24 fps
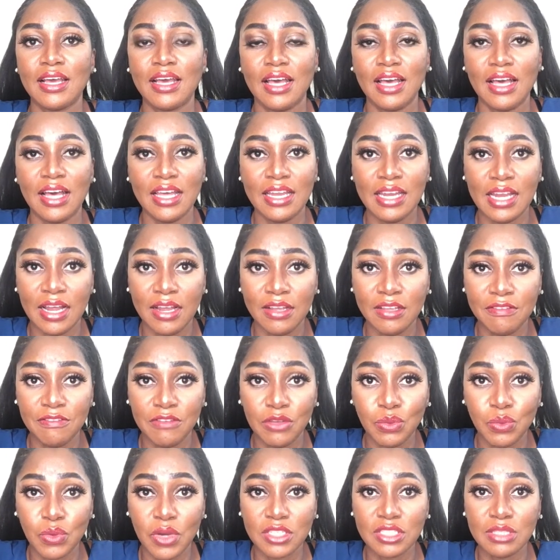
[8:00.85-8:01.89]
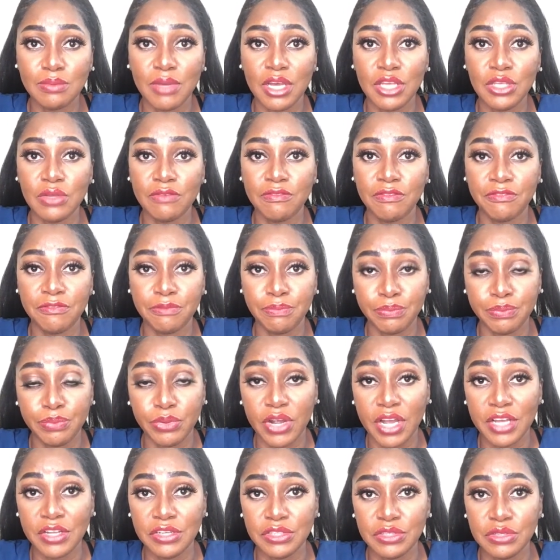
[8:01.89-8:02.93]
And if you watched my
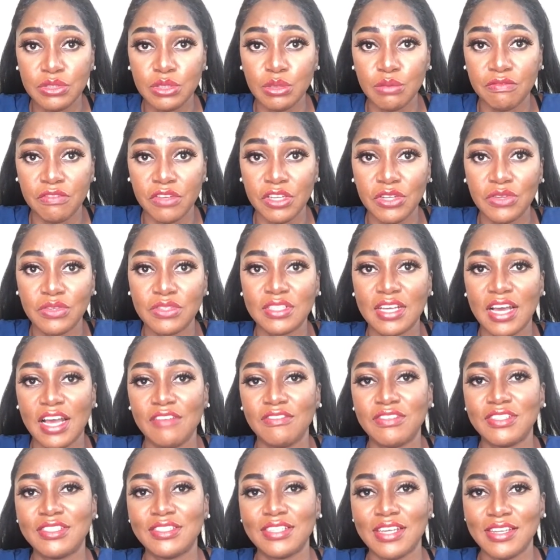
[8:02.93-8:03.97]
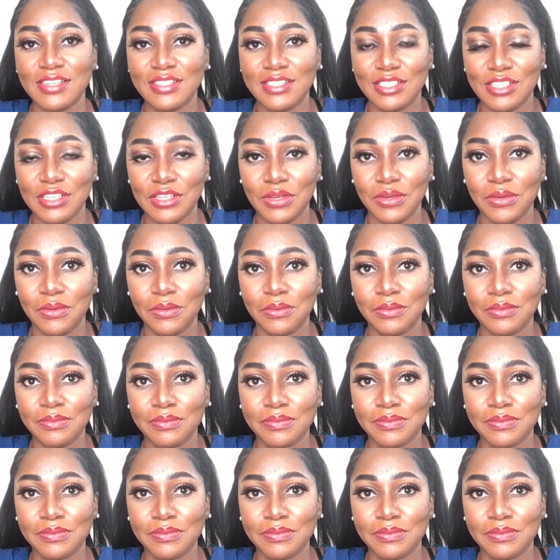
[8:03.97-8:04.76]
prior YouTube videos, I've said to you,